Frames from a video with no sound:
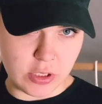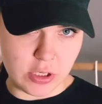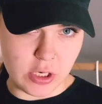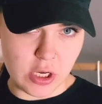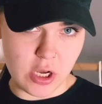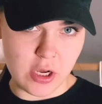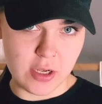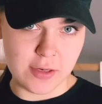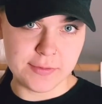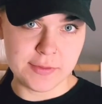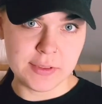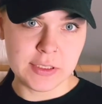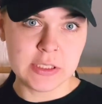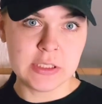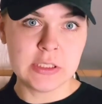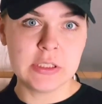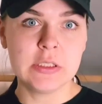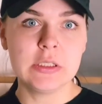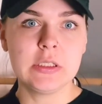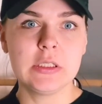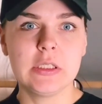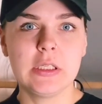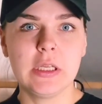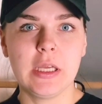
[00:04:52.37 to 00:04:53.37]
it on,
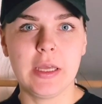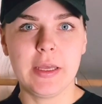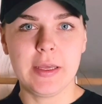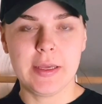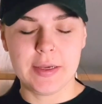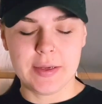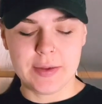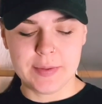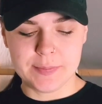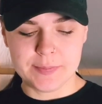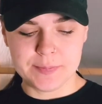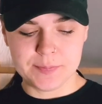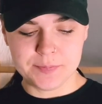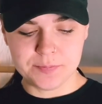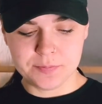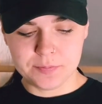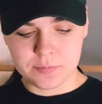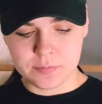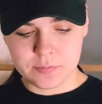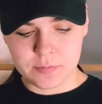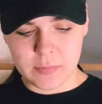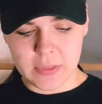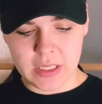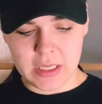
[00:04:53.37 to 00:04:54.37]
and
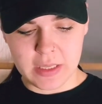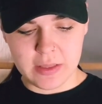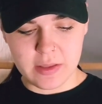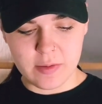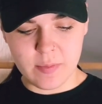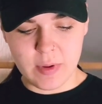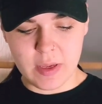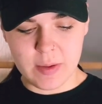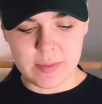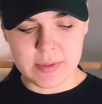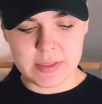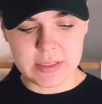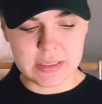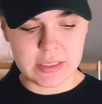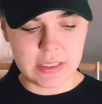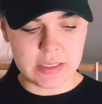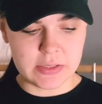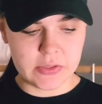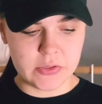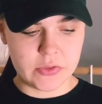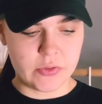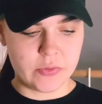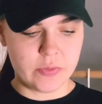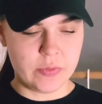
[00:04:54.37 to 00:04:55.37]
the baby
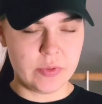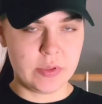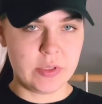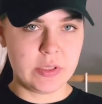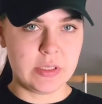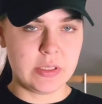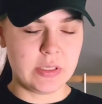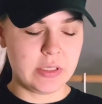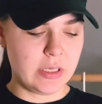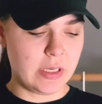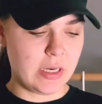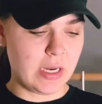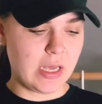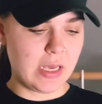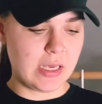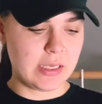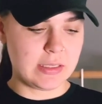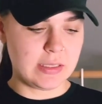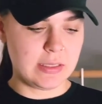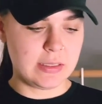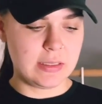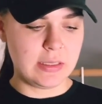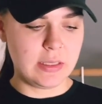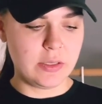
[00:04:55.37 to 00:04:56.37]
sucks through it. It
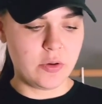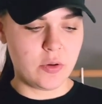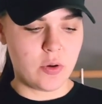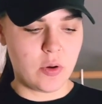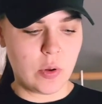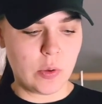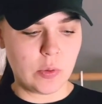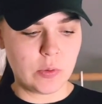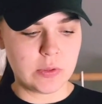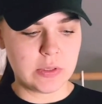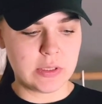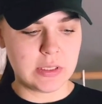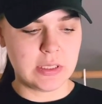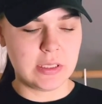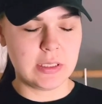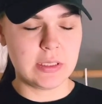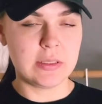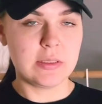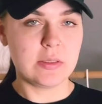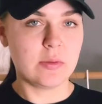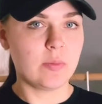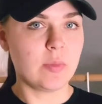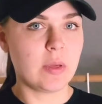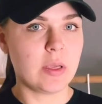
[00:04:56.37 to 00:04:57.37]
has little holes in it
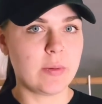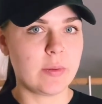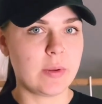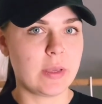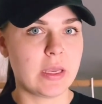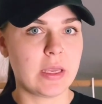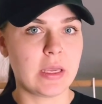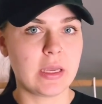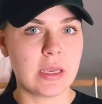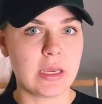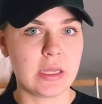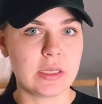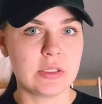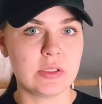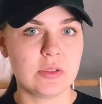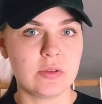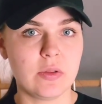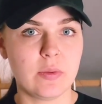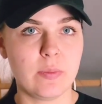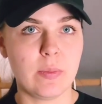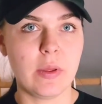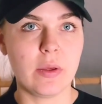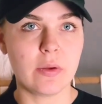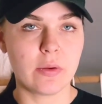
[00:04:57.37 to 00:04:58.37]
so baby can get to
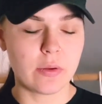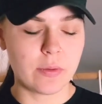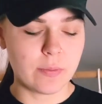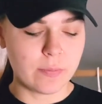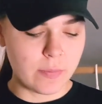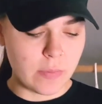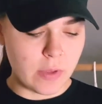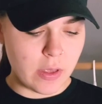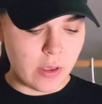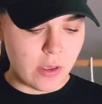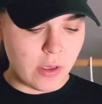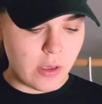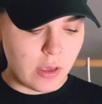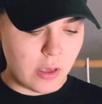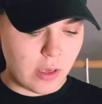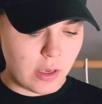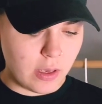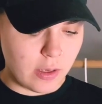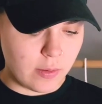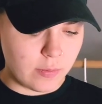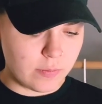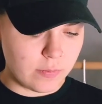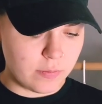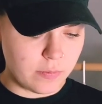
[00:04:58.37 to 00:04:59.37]
the milk.
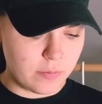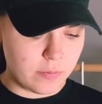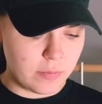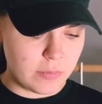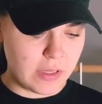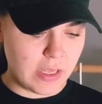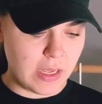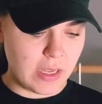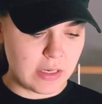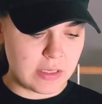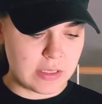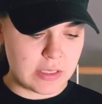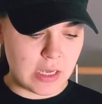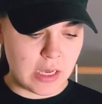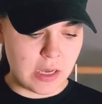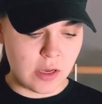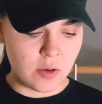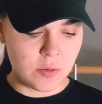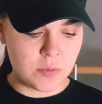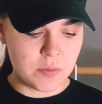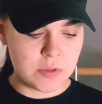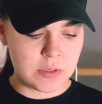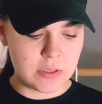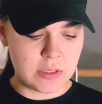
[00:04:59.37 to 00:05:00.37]
That
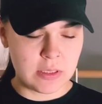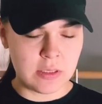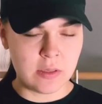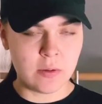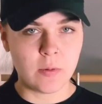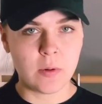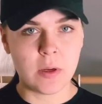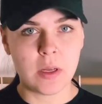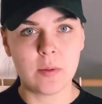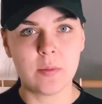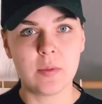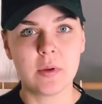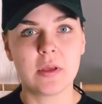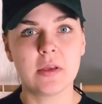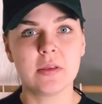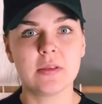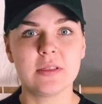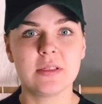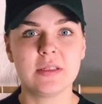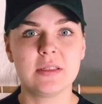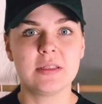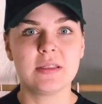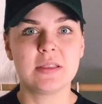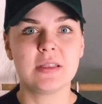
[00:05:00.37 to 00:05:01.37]
helps in a way because
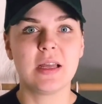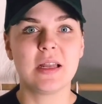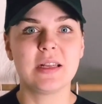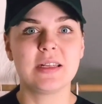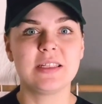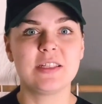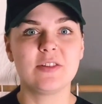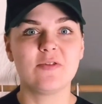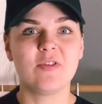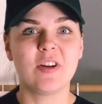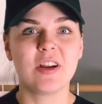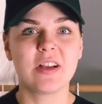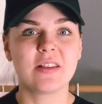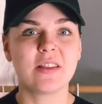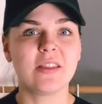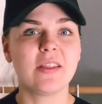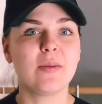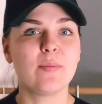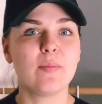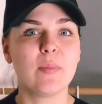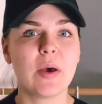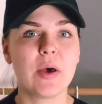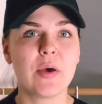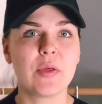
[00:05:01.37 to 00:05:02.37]
it's not directly
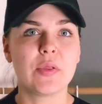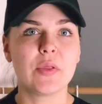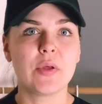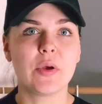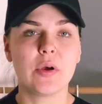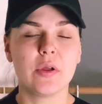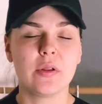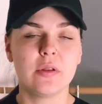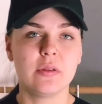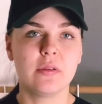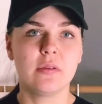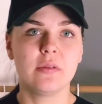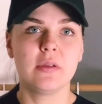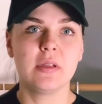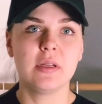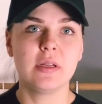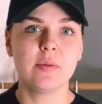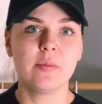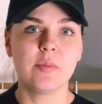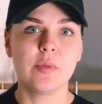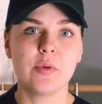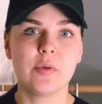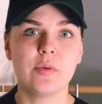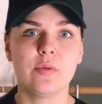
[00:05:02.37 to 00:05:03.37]
mouth on the
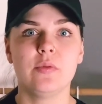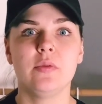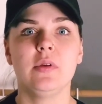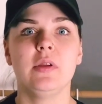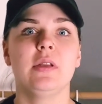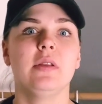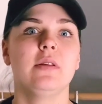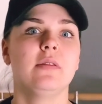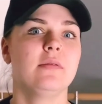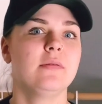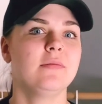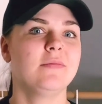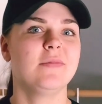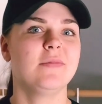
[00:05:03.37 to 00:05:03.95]
nipple, and